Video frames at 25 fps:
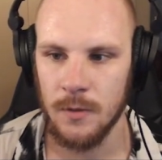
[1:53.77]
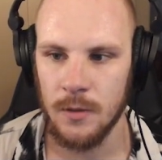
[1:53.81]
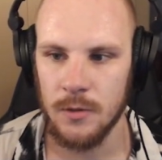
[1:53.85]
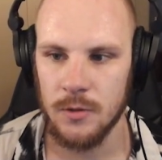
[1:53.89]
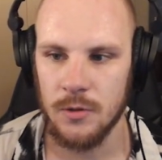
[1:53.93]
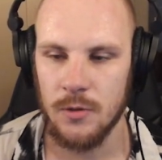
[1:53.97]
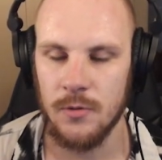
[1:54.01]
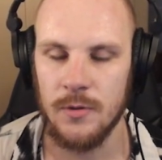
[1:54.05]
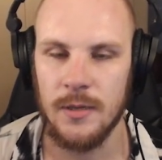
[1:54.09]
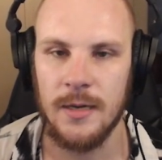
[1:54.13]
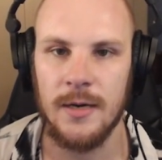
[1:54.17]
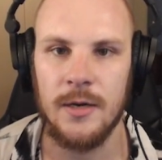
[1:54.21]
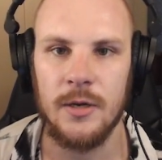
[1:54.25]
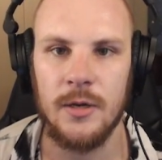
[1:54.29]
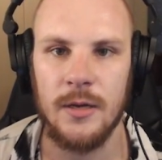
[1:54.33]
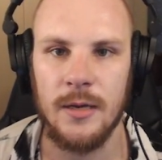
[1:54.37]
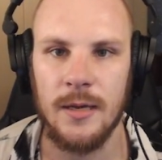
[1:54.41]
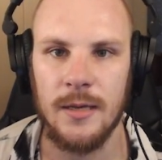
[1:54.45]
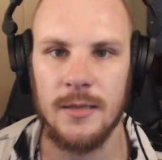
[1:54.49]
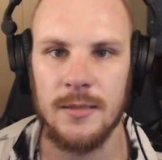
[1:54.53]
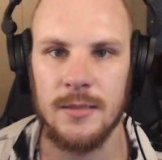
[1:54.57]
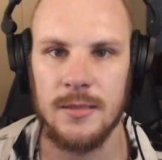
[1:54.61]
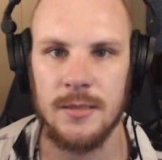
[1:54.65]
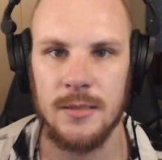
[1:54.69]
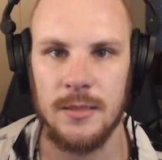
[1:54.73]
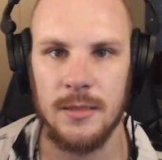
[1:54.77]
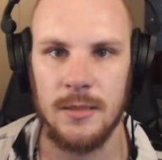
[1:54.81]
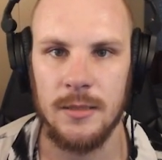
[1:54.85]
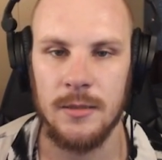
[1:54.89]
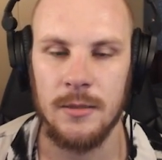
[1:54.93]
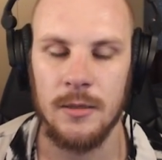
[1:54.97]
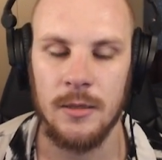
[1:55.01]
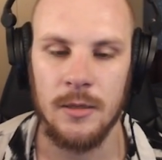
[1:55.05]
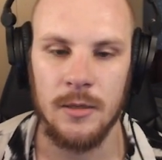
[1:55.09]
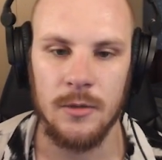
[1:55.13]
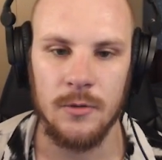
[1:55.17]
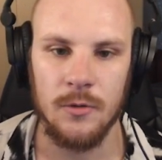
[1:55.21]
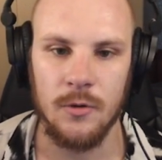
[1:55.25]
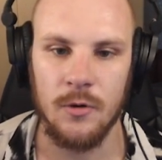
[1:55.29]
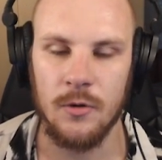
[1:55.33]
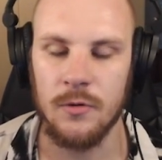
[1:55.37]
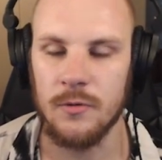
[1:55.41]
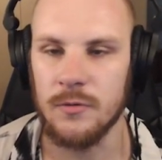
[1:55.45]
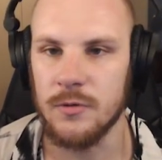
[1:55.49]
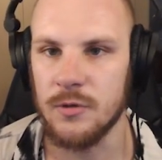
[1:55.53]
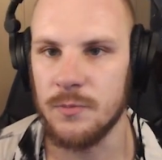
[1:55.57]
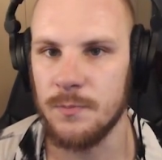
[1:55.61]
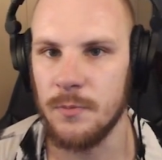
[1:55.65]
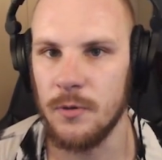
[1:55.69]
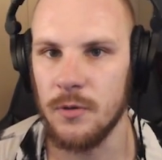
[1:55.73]
So there you can see the
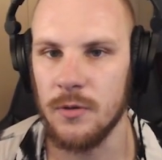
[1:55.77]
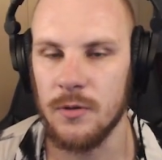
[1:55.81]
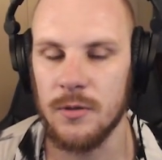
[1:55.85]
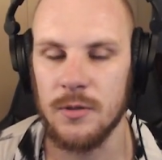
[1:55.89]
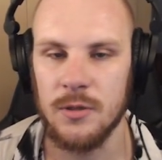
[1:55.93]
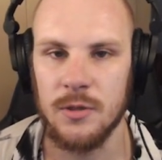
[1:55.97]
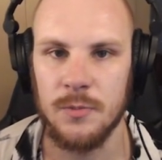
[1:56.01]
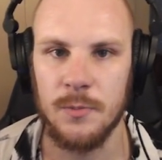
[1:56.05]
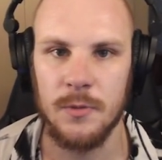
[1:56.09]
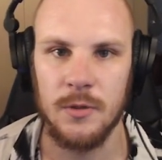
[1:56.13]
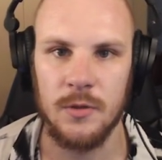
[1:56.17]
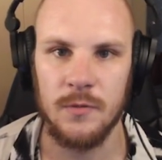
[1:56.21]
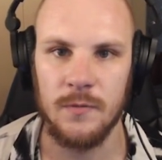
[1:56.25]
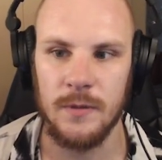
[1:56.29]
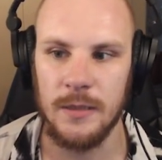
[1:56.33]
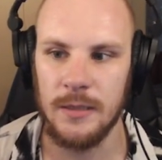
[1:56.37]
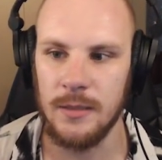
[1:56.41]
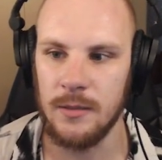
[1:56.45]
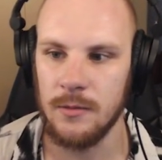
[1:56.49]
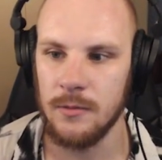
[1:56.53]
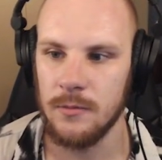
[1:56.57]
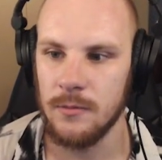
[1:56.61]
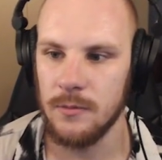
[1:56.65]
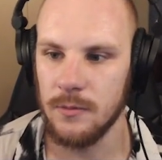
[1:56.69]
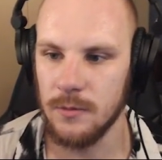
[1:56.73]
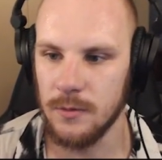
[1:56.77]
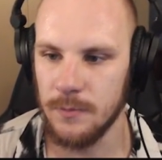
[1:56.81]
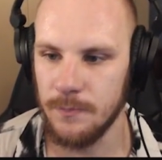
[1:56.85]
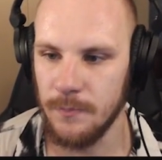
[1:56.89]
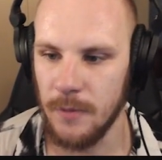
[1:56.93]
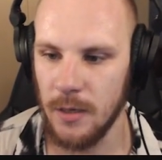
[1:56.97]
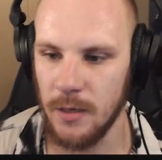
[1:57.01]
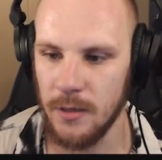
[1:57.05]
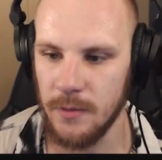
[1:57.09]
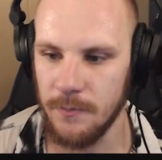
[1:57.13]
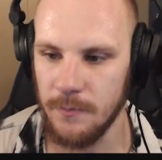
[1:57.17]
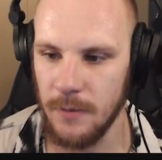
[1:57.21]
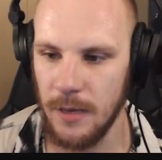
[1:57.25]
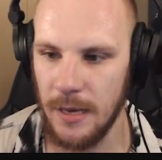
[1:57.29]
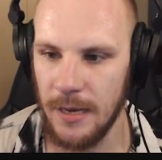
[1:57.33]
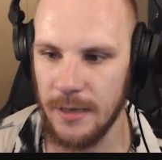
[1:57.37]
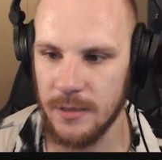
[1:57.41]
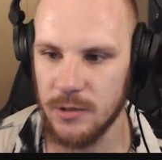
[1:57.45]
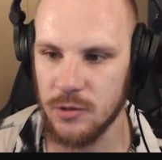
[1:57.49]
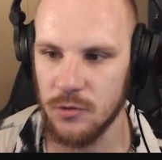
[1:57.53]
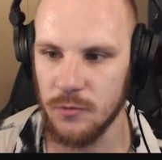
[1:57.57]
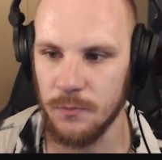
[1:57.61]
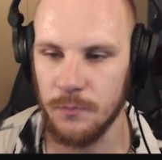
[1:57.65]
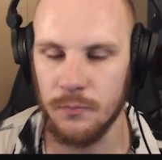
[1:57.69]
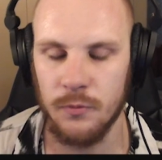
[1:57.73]
correspondence between my
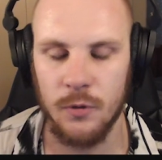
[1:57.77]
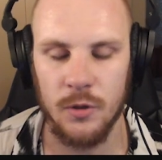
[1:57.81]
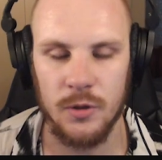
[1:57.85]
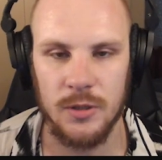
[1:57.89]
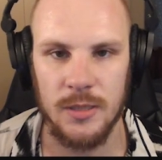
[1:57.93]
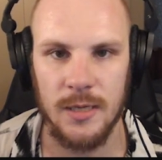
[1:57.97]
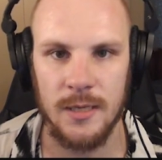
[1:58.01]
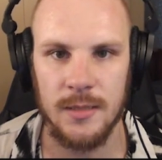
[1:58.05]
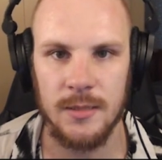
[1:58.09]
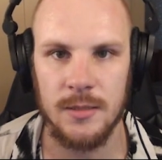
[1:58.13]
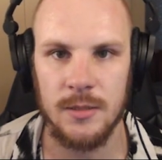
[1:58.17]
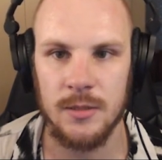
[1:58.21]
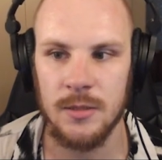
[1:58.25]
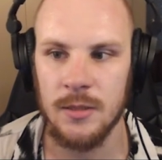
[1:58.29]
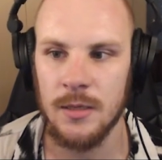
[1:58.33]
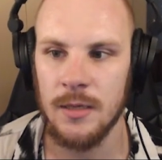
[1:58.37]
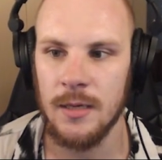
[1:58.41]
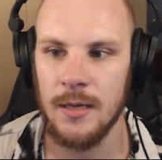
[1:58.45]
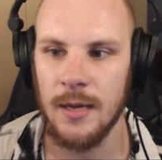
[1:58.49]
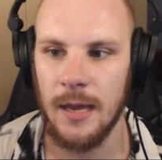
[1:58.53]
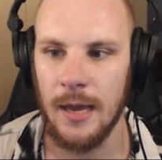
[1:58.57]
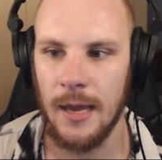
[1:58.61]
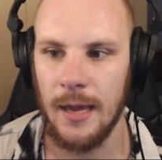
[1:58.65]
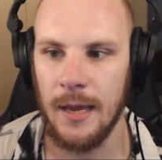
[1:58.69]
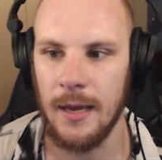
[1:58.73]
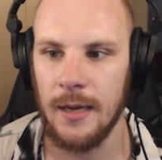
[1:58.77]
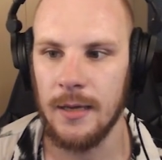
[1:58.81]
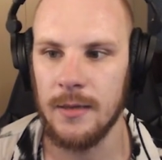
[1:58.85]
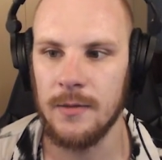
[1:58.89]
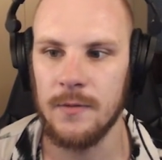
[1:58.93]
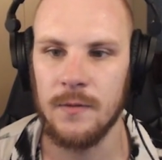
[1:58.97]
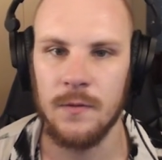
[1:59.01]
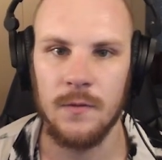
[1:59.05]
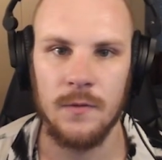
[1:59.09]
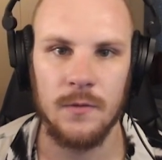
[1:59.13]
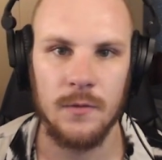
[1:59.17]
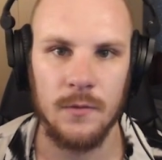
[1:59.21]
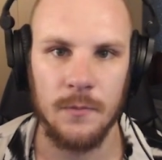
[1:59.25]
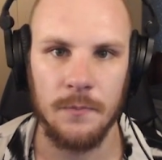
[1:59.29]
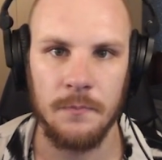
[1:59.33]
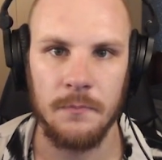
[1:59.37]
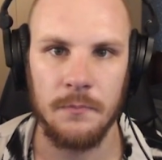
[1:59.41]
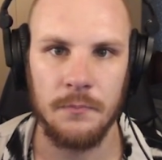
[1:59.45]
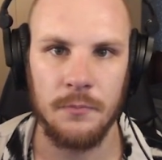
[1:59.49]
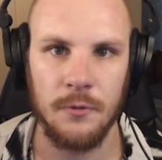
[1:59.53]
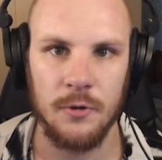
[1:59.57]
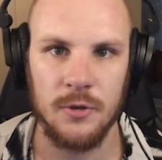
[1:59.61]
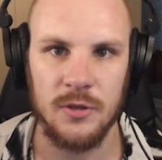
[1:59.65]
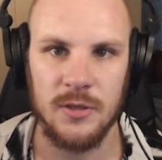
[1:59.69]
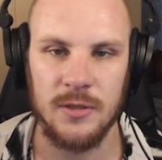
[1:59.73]
actual projects and the
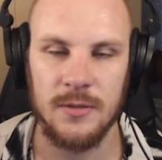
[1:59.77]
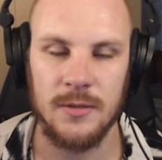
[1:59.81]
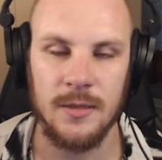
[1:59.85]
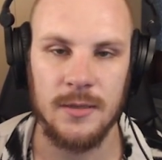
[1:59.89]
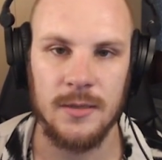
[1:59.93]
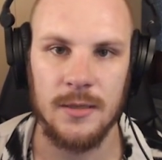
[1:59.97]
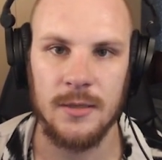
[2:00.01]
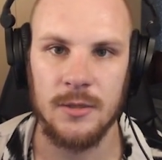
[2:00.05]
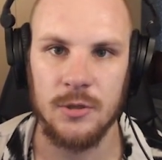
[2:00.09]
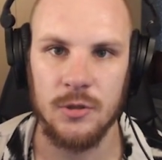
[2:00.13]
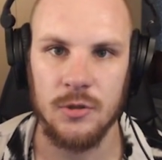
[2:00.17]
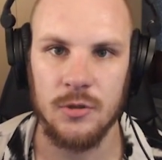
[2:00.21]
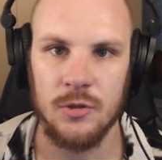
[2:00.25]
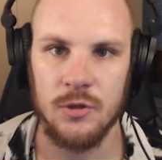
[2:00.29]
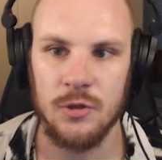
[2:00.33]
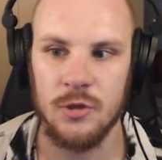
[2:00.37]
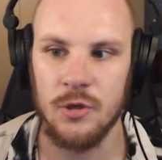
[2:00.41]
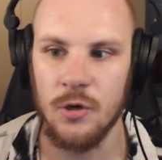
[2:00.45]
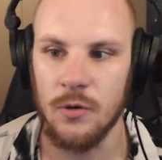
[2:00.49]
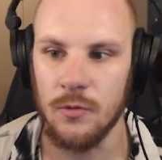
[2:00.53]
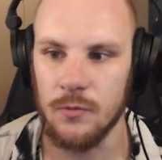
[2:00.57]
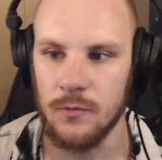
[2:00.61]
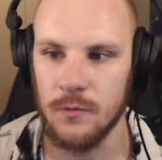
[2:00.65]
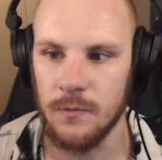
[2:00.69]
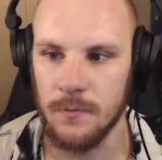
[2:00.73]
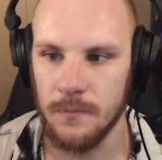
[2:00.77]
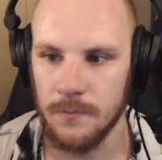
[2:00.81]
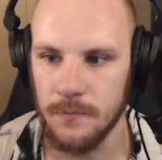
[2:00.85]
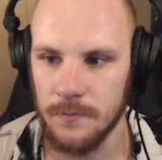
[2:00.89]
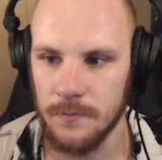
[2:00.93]
project that I just showed.